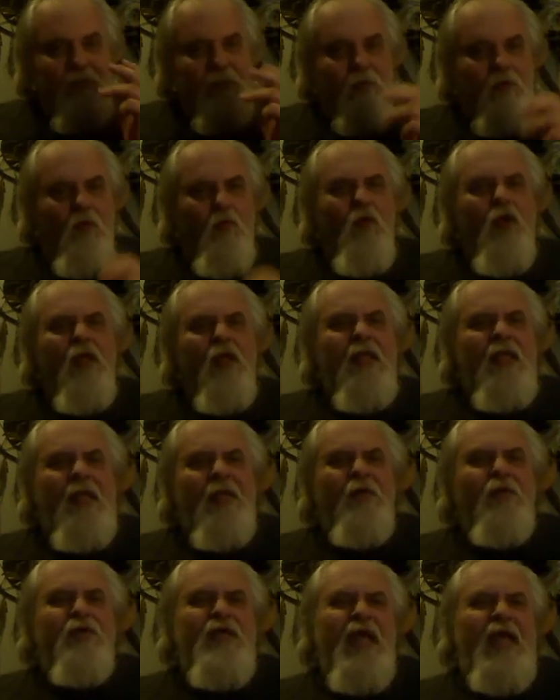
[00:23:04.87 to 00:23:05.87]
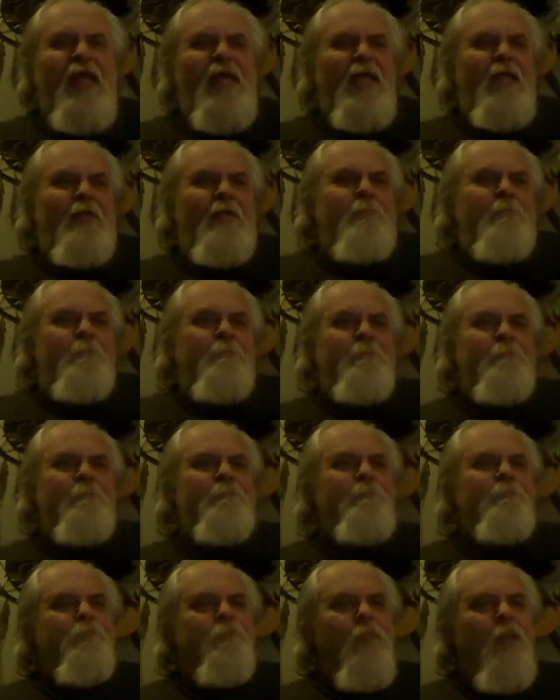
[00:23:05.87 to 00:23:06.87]
really entertaining.
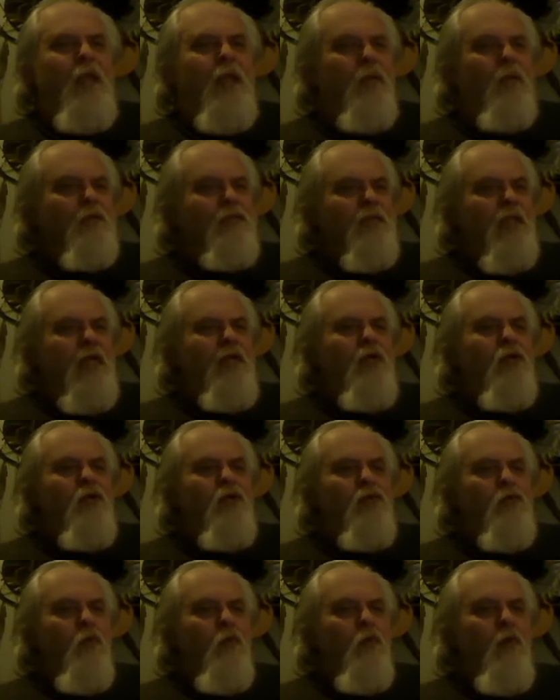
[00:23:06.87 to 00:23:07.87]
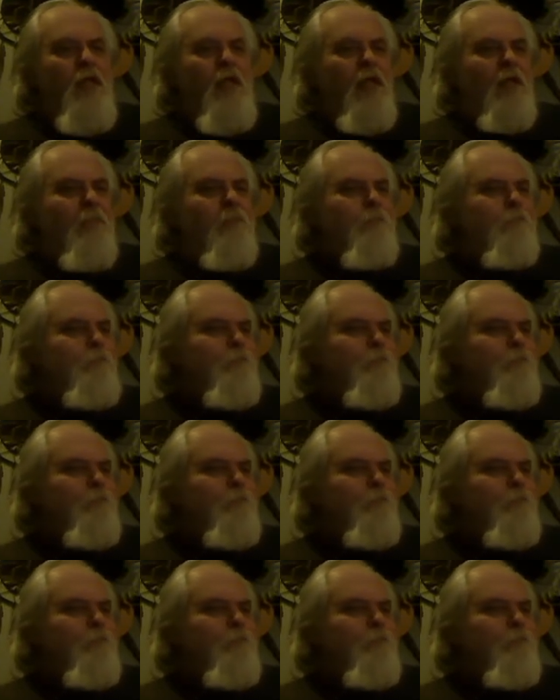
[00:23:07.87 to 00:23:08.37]
I ain't gonna say who or when,